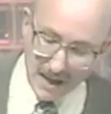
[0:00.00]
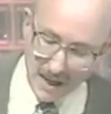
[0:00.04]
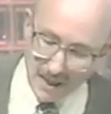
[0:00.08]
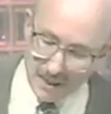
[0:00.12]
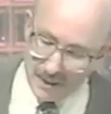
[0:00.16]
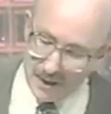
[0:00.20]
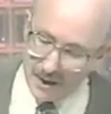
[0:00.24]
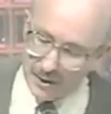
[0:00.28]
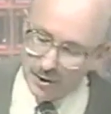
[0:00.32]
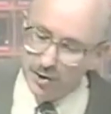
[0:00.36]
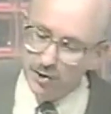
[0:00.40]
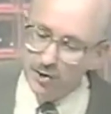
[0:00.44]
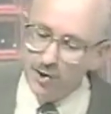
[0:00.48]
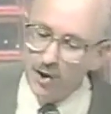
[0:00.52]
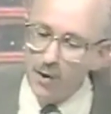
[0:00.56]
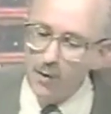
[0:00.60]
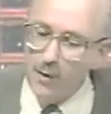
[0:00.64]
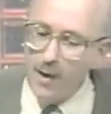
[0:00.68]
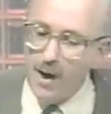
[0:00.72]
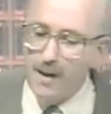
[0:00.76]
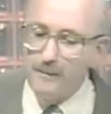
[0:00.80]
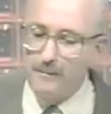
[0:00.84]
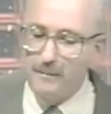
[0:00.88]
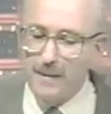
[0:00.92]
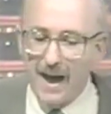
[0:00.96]
that show
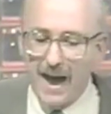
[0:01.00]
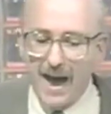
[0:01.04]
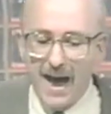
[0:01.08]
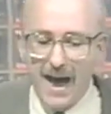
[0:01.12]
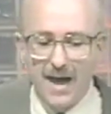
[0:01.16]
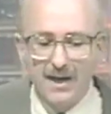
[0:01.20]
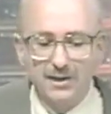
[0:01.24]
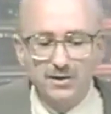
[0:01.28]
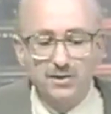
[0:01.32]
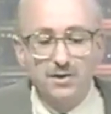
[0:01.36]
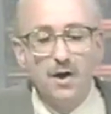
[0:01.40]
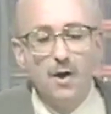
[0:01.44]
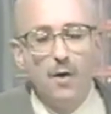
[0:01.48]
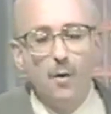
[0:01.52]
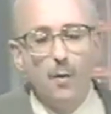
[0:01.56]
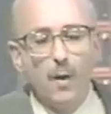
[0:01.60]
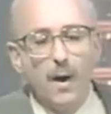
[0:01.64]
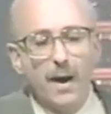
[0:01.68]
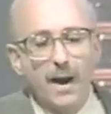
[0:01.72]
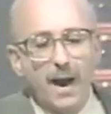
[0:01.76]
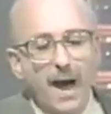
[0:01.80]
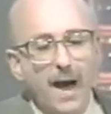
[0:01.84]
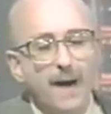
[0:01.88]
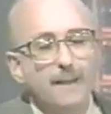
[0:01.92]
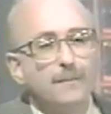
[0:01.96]
up as
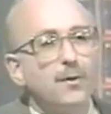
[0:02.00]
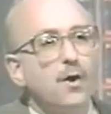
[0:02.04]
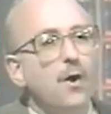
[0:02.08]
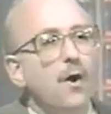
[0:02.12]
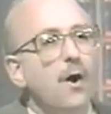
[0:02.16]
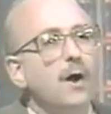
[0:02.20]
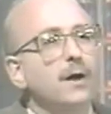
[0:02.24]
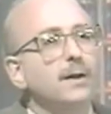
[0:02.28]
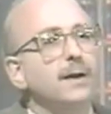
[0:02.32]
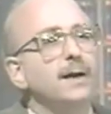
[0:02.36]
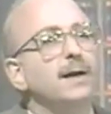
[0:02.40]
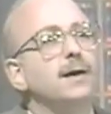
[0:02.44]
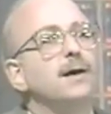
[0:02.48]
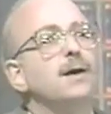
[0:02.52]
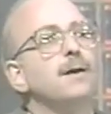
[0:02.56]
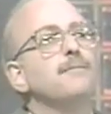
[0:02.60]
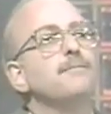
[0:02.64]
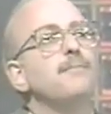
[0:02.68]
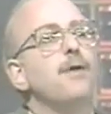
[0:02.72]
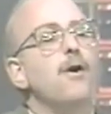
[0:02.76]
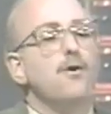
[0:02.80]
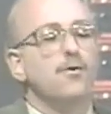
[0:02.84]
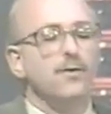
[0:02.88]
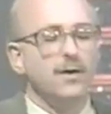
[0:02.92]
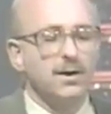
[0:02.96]
what I'm calling
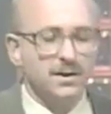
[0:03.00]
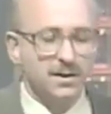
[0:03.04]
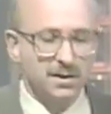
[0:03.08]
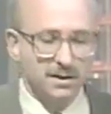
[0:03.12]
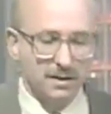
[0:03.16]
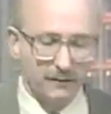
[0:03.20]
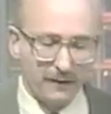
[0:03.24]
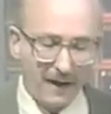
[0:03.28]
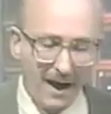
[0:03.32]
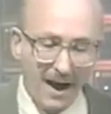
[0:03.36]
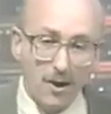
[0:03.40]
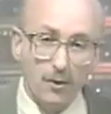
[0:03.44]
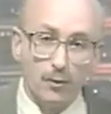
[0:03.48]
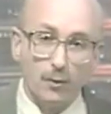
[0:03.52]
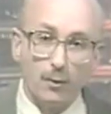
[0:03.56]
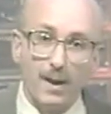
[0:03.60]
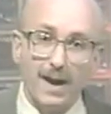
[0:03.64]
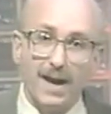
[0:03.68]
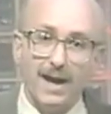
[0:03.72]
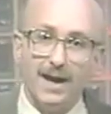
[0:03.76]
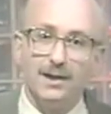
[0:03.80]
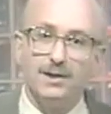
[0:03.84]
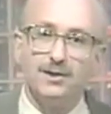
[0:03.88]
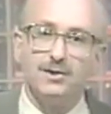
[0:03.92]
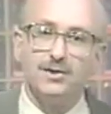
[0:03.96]
components of
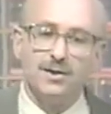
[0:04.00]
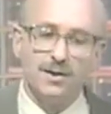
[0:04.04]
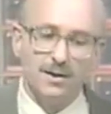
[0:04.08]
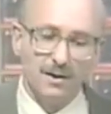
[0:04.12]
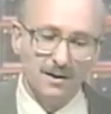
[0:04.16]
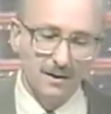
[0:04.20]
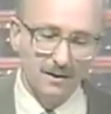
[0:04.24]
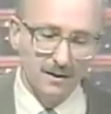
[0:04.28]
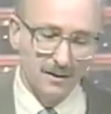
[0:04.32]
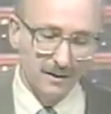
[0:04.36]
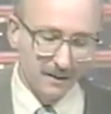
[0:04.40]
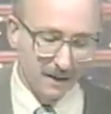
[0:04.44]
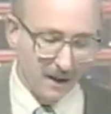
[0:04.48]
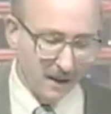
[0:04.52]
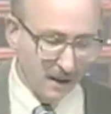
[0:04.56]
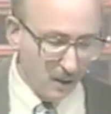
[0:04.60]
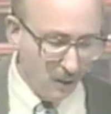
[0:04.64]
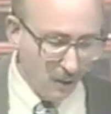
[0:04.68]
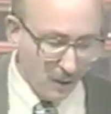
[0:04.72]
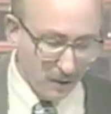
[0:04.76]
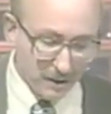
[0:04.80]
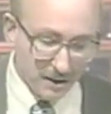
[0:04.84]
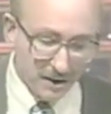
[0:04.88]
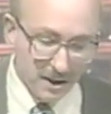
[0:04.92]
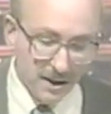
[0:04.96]
outrage. Okay, you
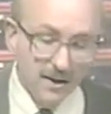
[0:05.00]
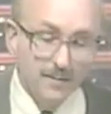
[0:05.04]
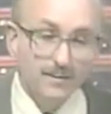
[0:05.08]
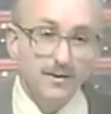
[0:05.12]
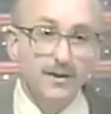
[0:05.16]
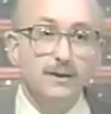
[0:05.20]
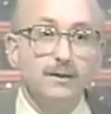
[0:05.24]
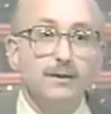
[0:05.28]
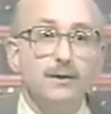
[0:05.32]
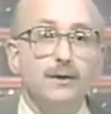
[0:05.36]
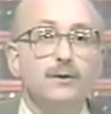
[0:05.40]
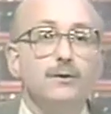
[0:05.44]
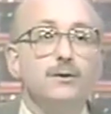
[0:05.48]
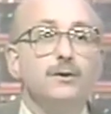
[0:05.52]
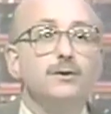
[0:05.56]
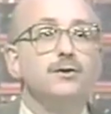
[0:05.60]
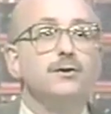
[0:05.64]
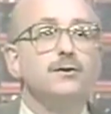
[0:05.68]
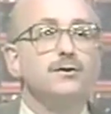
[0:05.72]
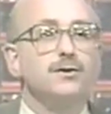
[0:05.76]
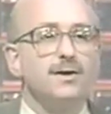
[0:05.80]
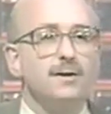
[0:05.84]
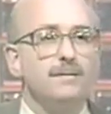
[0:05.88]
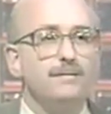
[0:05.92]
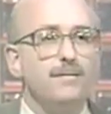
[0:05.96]
won't see them in the
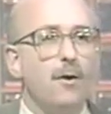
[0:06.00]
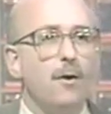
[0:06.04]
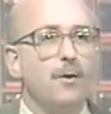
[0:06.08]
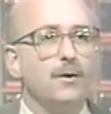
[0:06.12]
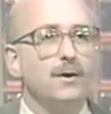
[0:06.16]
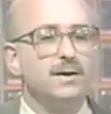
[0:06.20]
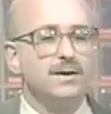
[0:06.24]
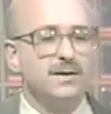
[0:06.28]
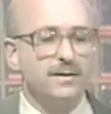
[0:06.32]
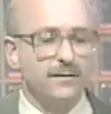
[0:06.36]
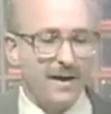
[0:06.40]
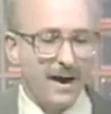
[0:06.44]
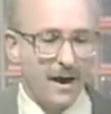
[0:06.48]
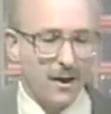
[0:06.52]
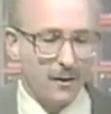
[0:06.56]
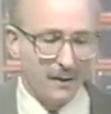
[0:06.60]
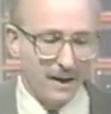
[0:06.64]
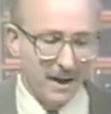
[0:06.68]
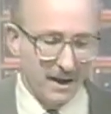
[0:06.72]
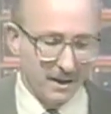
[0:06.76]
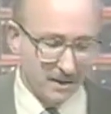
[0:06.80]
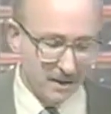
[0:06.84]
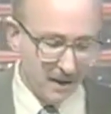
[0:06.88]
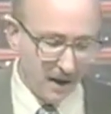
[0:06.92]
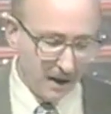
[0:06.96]
literature as components of
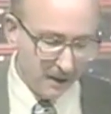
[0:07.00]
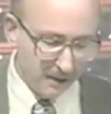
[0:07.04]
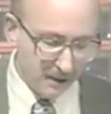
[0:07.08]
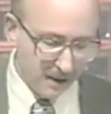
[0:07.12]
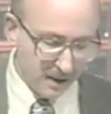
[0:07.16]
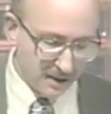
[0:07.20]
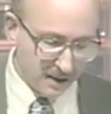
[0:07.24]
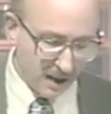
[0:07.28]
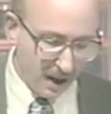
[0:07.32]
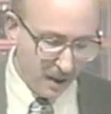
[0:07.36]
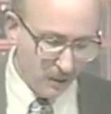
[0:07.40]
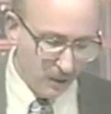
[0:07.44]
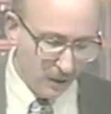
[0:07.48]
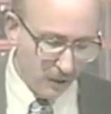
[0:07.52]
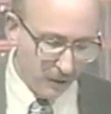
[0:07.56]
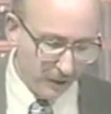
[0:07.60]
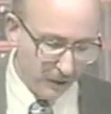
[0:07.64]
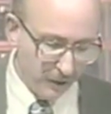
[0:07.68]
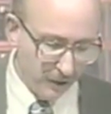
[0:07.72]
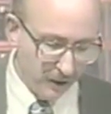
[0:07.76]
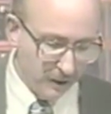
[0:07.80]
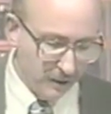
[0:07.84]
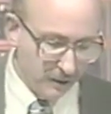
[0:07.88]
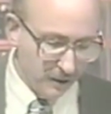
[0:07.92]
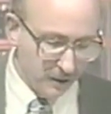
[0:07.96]
outrage, not unless I wrote the
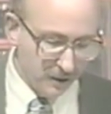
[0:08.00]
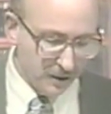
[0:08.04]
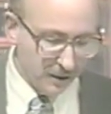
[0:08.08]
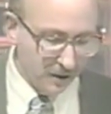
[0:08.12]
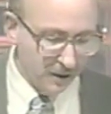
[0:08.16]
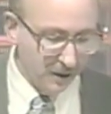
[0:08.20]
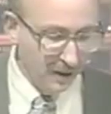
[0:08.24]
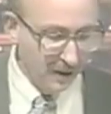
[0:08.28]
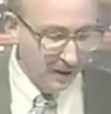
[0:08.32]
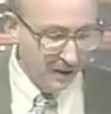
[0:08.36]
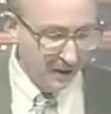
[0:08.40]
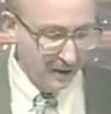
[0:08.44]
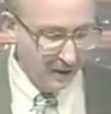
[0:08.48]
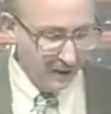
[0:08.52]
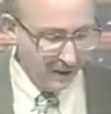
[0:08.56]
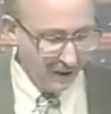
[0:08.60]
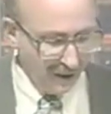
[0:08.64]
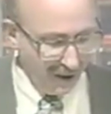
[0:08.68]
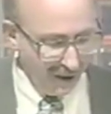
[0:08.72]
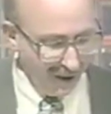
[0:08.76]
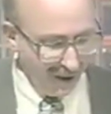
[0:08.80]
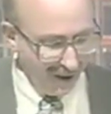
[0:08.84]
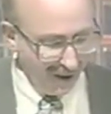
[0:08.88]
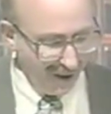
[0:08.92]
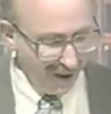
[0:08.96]
literature.
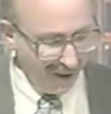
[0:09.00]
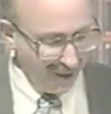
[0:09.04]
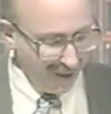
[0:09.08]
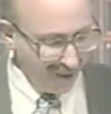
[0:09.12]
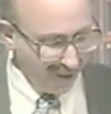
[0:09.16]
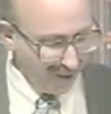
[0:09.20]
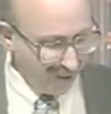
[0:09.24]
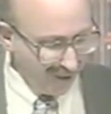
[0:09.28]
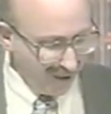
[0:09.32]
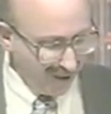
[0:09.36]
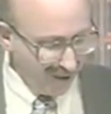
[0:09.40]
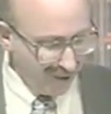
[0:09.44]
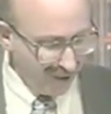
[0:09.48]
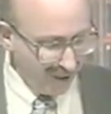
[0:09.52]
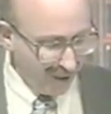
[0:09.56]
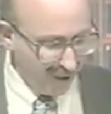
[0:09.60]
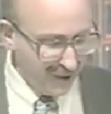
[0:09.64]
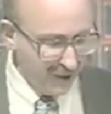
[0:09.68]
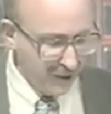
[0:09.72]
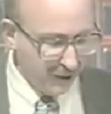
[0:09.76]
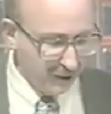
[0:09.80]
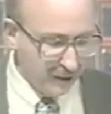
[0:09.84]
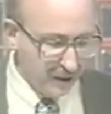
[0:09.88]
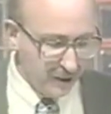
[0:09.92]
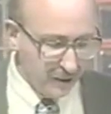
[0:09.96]
Uh, they're
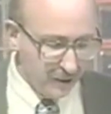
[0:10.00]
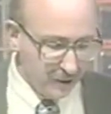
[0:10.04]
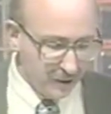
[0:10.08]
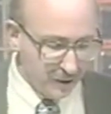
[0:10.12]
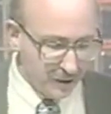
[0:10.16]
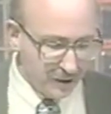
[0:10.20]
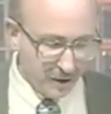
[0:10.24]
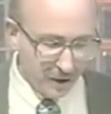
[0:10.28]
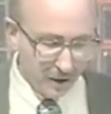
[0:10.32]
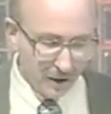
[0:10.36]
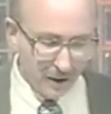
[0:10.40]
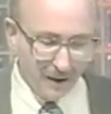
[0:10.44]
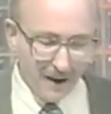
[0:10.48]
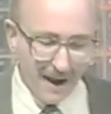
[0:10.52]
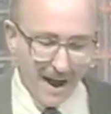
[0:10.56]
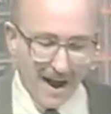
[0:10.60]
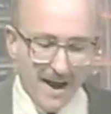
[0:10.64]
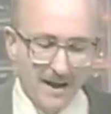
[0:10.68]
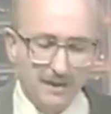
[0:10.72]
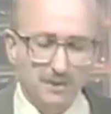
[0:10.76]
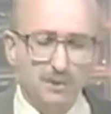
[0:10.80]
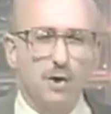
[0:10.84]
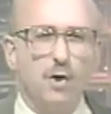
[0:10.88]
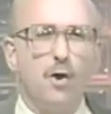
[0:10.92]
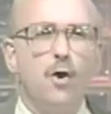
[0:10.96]
in the literature
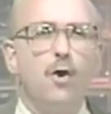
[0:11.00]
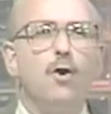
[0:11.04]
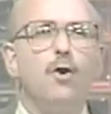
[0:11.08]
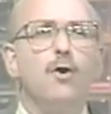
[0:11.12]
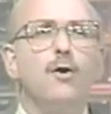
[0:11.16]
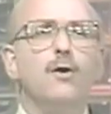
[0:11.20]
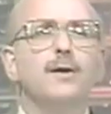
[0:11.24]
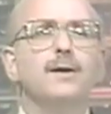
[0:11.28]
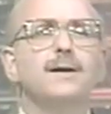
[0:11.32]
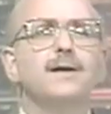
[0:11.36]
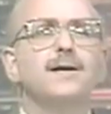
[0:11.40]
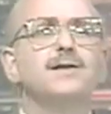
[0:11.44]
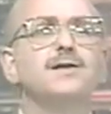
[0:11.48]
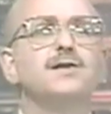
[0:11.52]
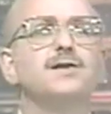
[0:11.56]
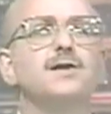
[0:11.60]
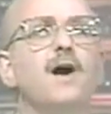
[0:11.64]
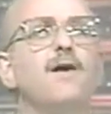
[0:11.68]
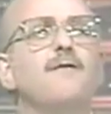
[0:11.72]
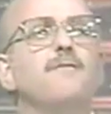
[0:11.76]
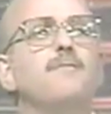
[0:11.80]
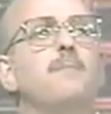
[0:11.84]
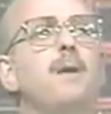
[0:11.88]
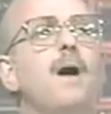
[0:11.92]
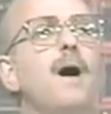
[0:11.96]
as correlates
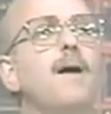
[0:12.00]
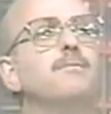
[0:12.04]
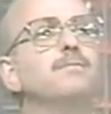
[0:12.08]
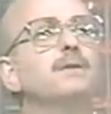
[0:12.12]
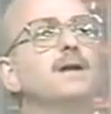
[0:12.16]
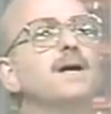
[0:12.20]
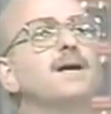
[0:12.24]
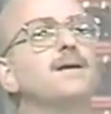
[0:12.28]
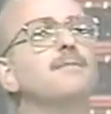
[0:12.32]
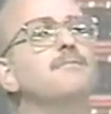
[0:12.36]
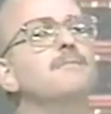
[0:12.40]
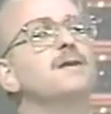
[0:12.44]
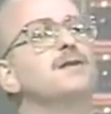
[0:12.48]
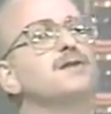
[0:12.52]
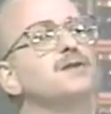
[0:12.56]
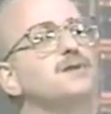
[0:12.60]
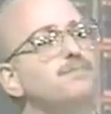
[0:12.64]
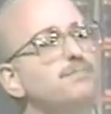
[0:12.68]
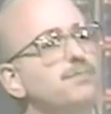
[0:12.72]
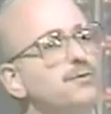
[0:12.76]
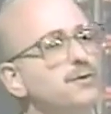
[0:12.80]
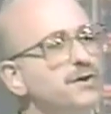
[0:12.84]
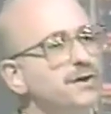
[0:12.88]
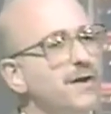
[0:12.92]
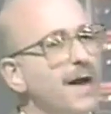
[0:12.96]
of public
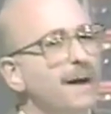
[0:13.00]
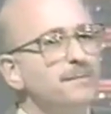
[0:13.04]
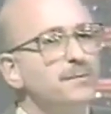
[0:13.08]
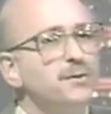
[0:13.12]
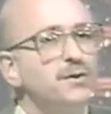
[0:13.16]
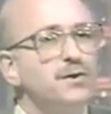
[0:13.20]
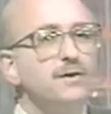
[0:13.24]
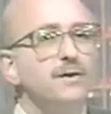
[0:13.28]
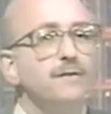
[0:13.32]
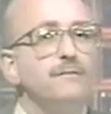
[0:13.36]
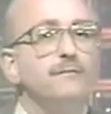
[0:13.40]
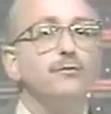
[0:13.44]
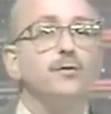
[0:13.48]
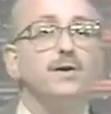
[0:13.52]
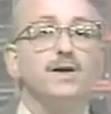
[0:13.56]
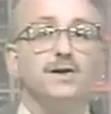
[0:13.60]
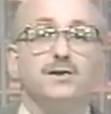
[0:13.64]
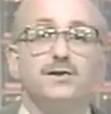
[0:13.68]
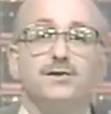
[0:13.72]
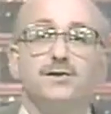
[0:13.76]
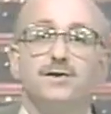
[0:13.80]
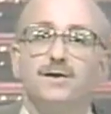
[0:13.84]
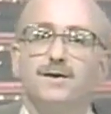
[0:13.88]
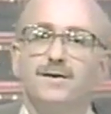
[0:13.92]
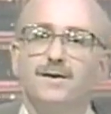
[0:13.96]
misperception of
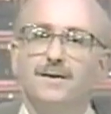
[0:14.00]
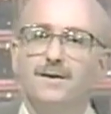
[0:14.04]
risk.